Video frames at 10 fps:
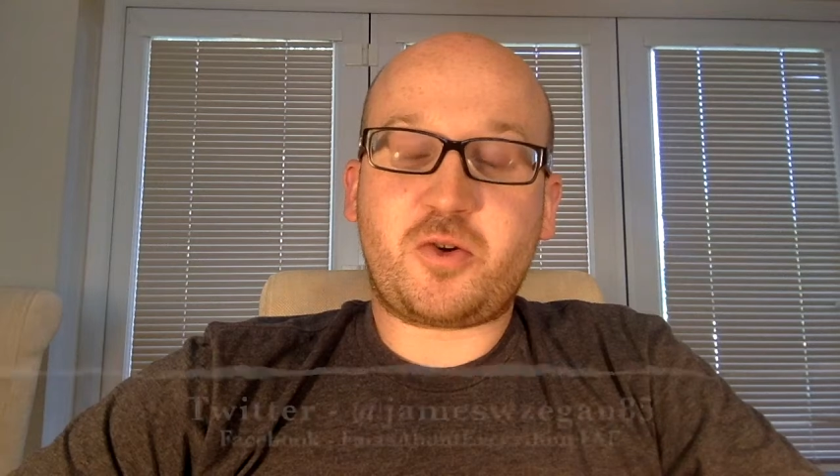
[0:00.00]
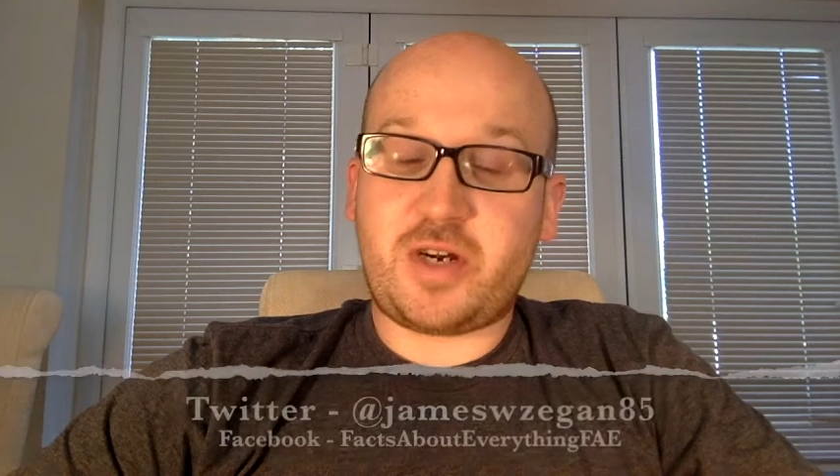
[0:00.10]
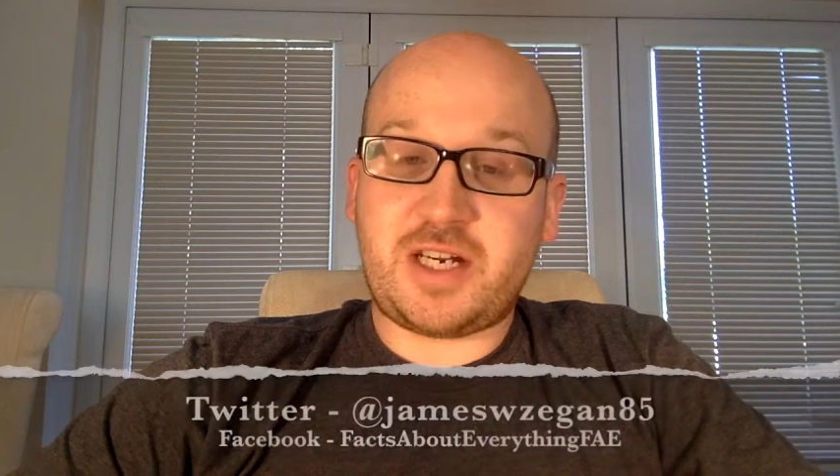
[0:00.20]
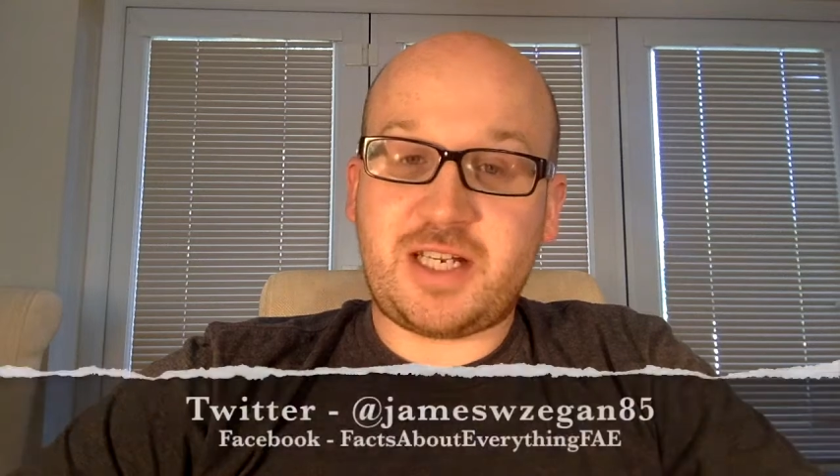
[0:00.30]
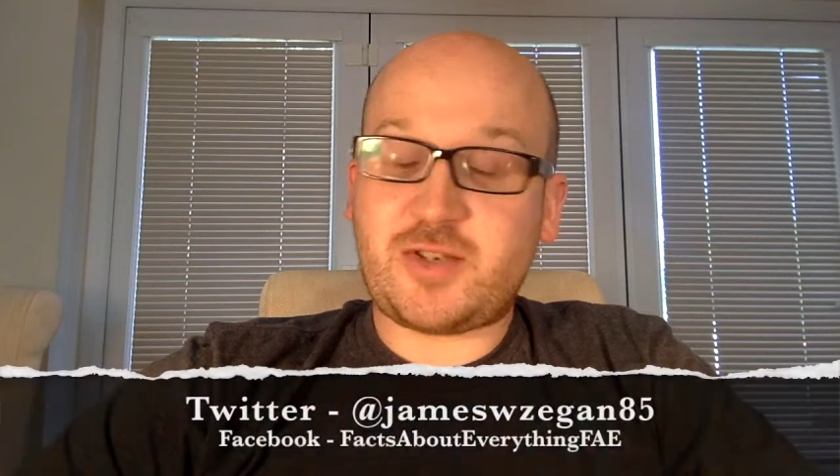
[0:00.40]

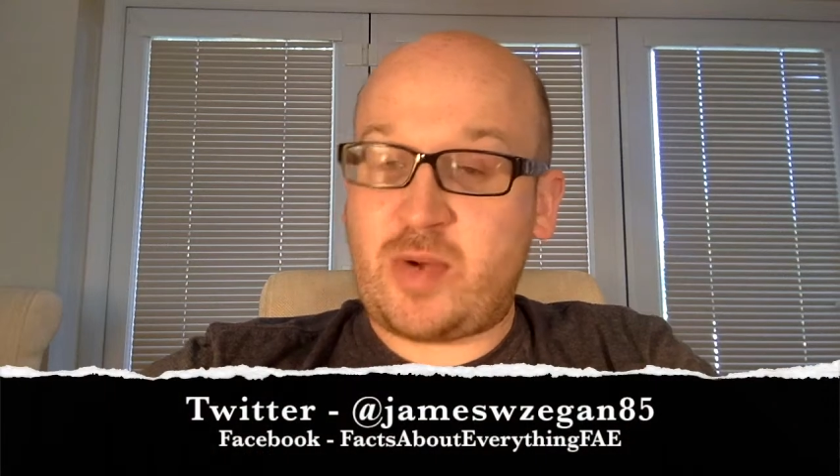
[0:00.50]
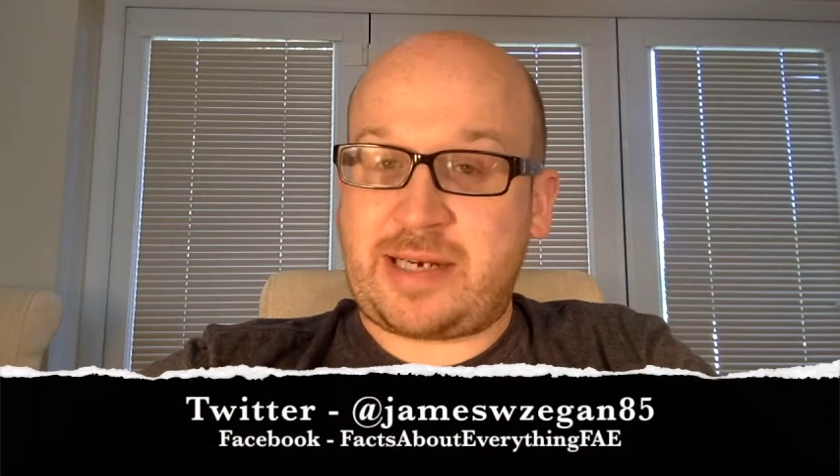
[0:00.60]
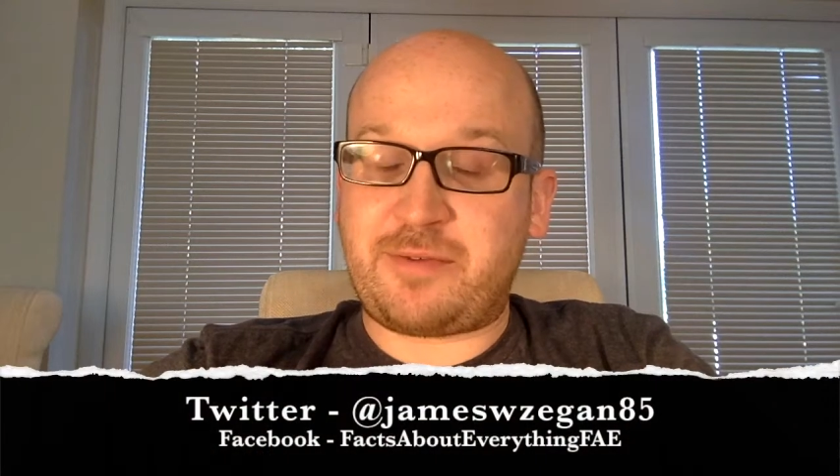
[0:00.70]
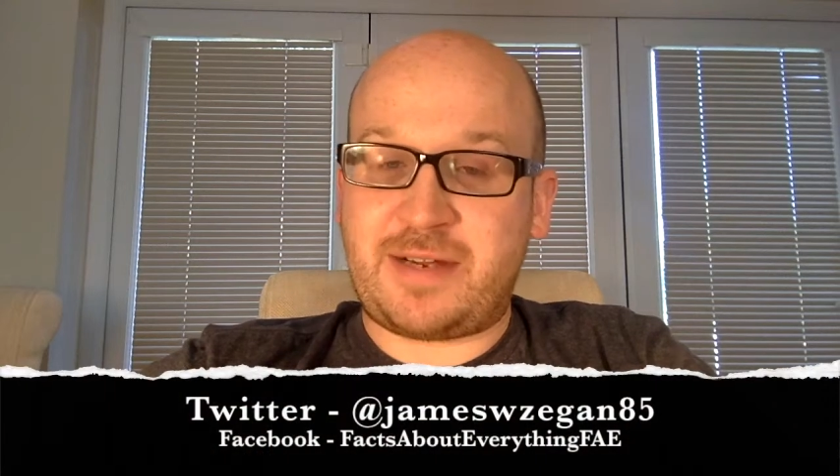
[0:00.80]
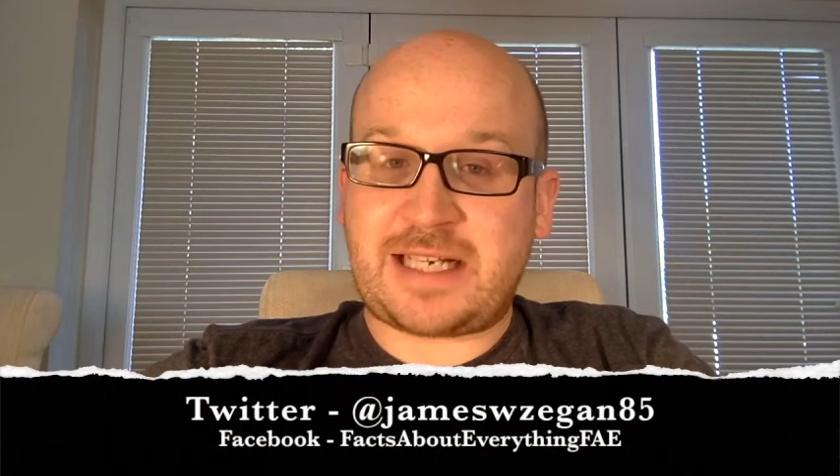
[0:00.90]
Greetings,
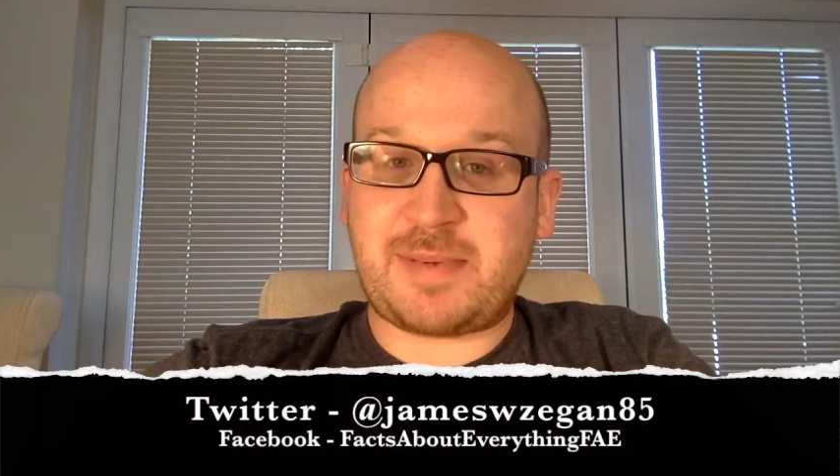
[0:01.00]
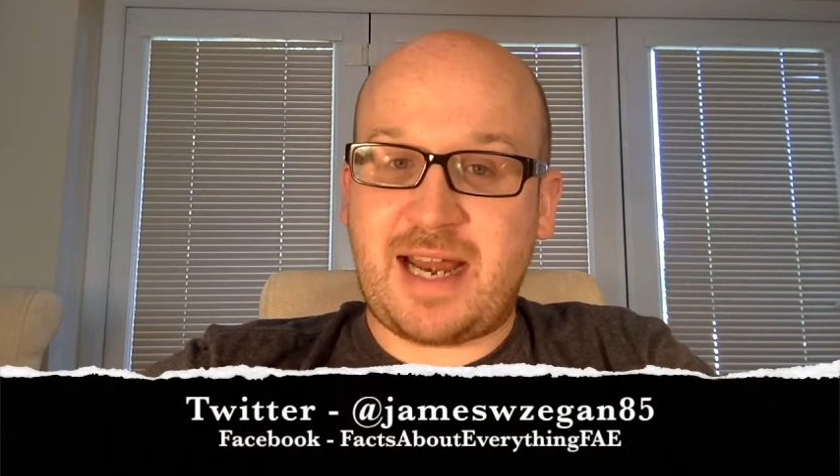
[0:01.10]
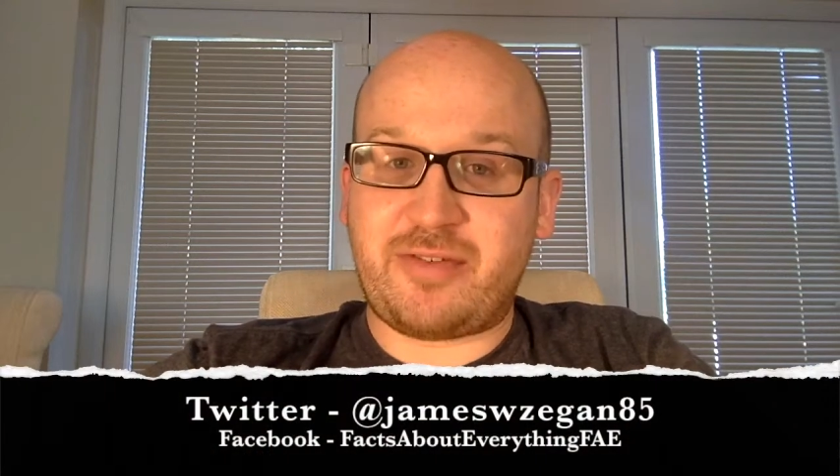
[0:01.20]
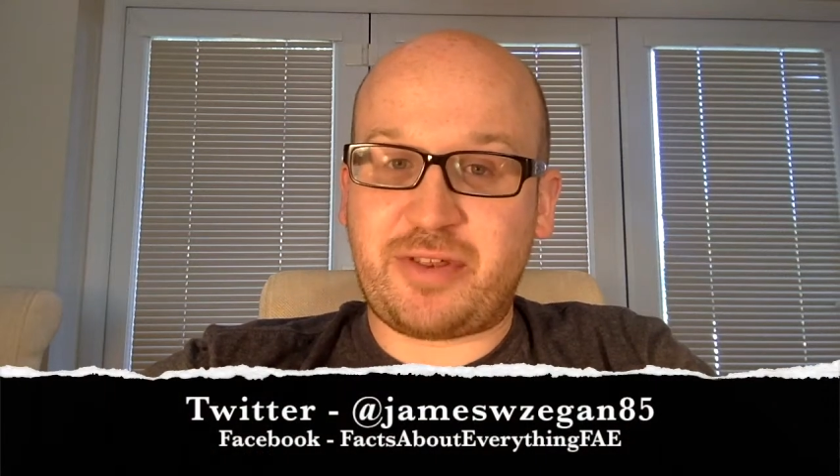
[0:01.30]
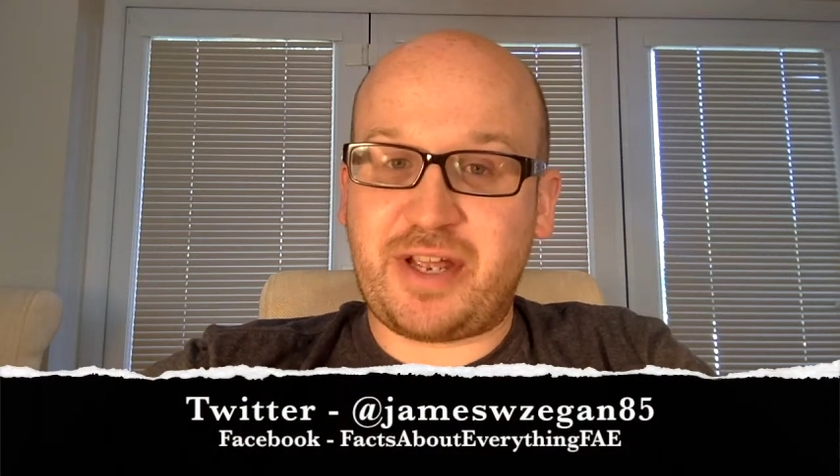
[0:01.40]
welcome to Facts About
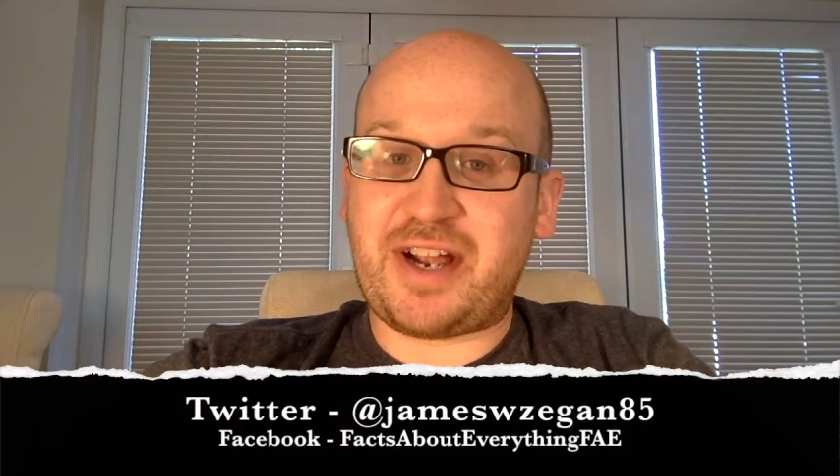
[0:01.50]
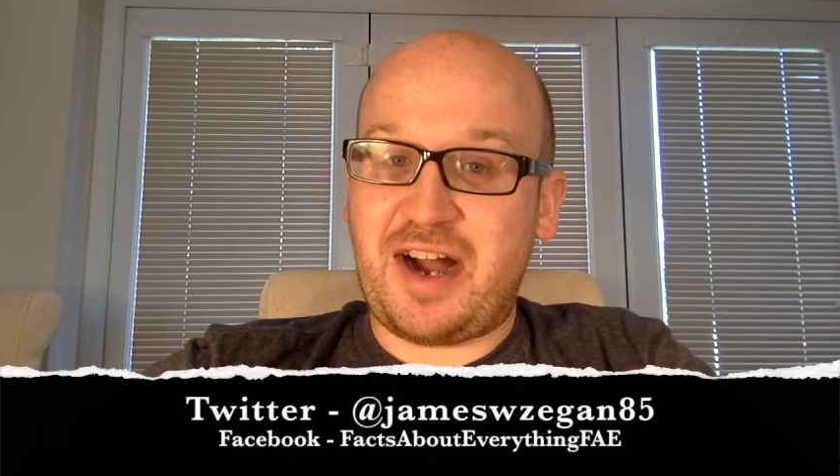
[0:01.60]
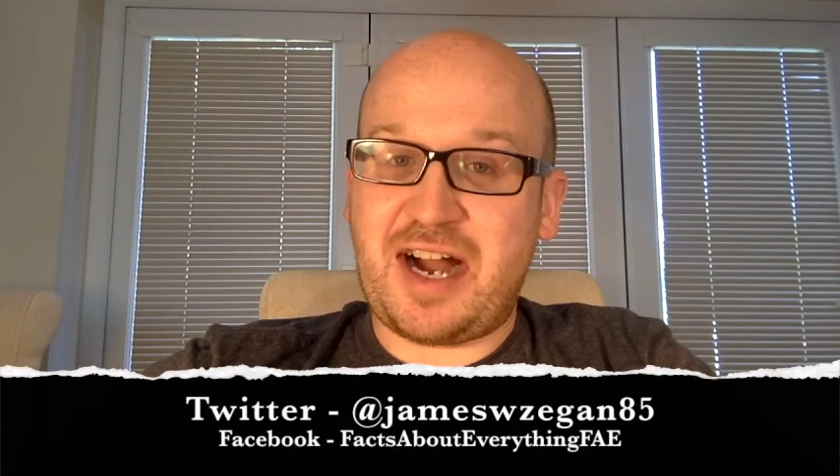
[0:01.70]
Everything.